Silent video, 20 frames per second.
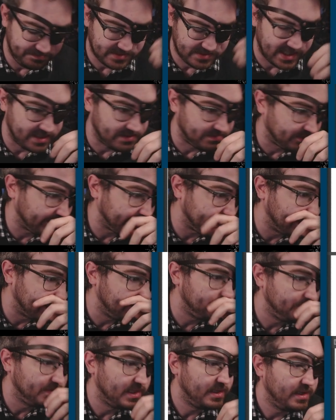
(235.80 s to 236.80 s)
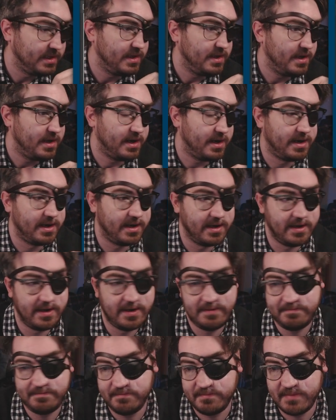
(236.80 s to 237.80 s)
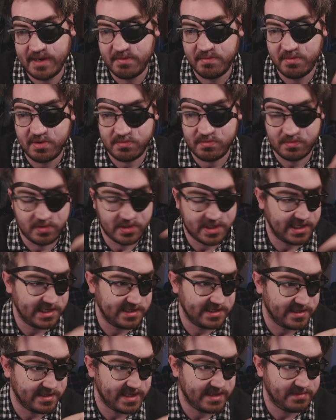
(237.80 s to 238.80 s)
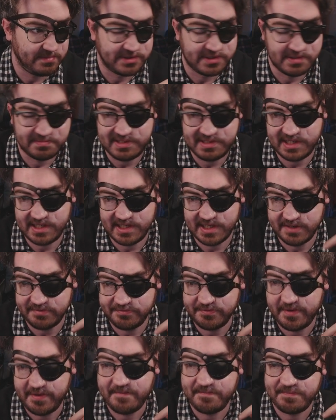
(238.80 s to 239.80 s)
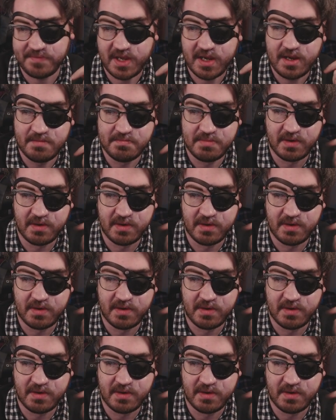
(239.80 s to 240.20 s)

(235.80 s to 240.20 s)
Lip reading: of bring up. And we'll get into that with the PDF. But one